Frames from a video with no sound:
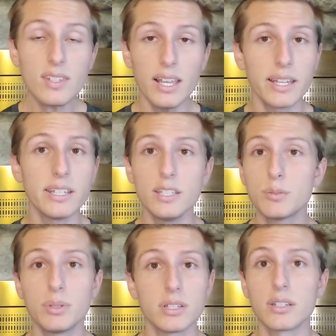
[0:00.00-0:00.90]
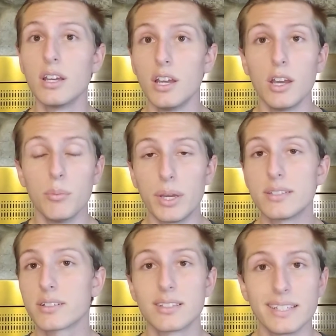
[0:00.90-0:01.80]
And he's been
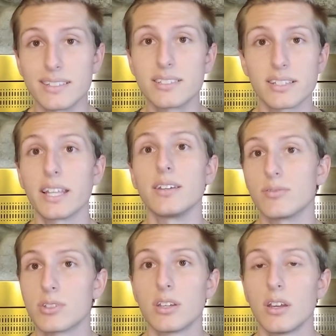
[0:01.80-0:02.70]
basically enslaved